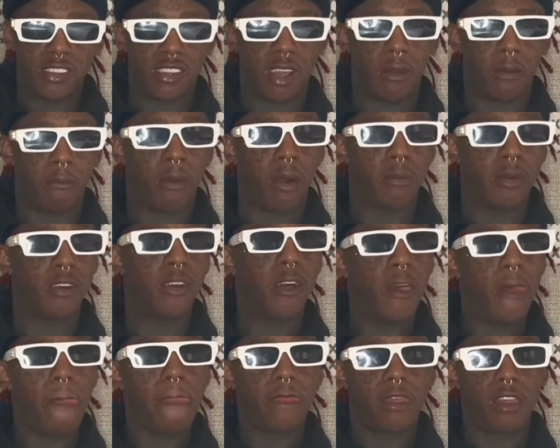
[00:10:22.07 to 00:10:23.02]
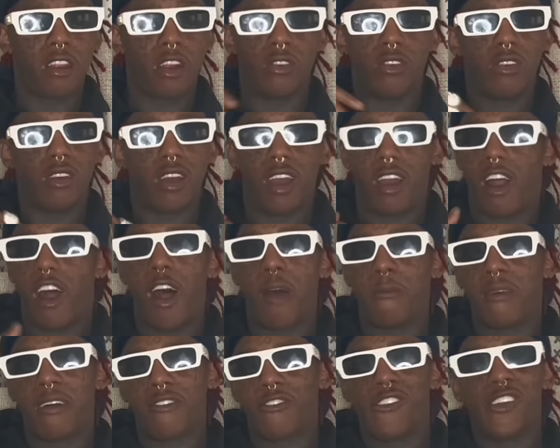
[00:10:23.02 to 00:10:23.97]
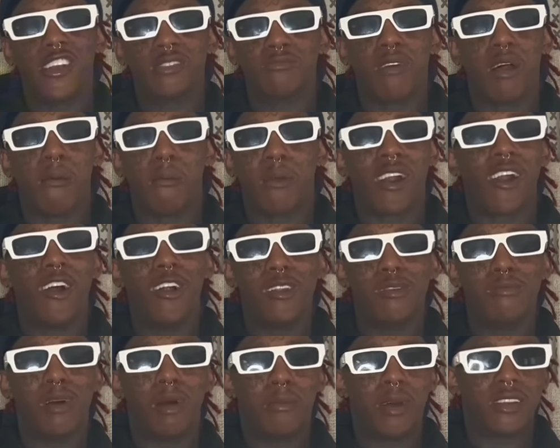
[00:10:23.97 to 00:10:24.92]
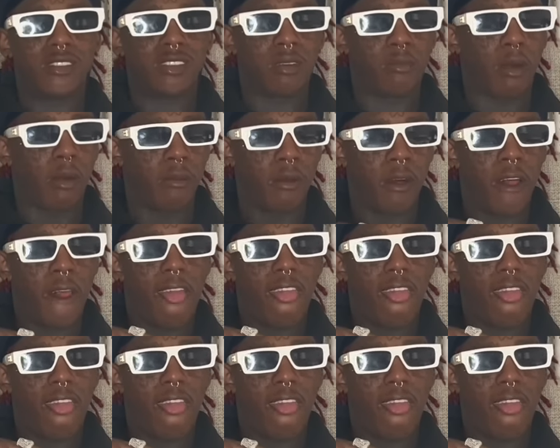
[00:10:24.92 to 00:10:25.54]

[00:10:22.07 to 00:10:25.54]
say, Mama, no, all my friends' mama call them Mama. I say, Mama,